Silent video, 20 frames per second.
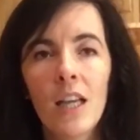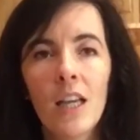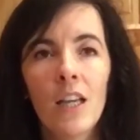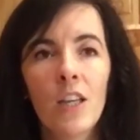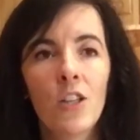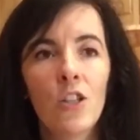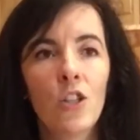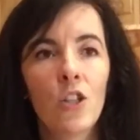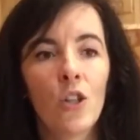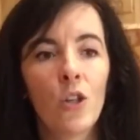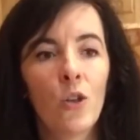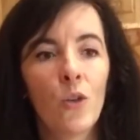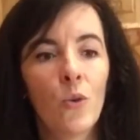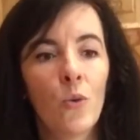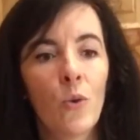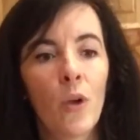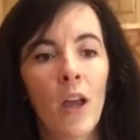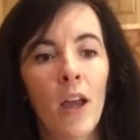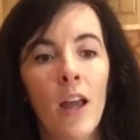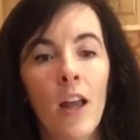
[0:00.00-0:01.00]
to
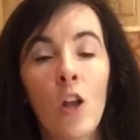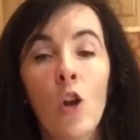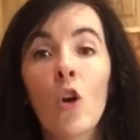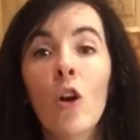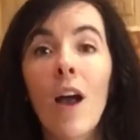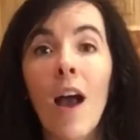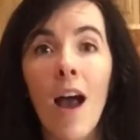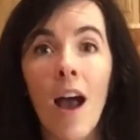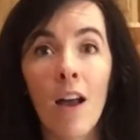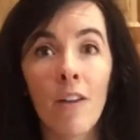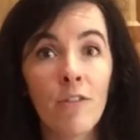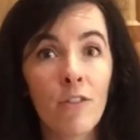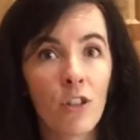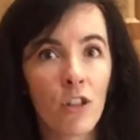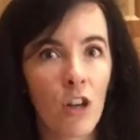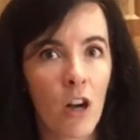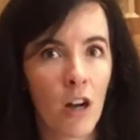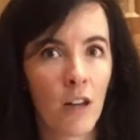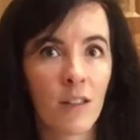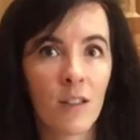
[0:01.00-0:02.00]
look after
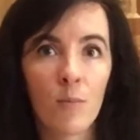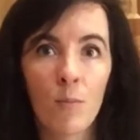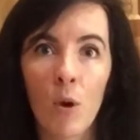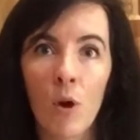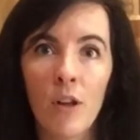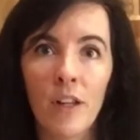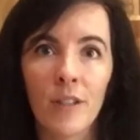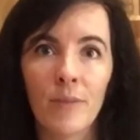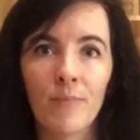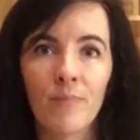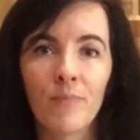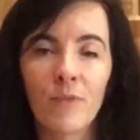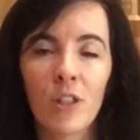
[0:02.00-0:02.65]
our spine?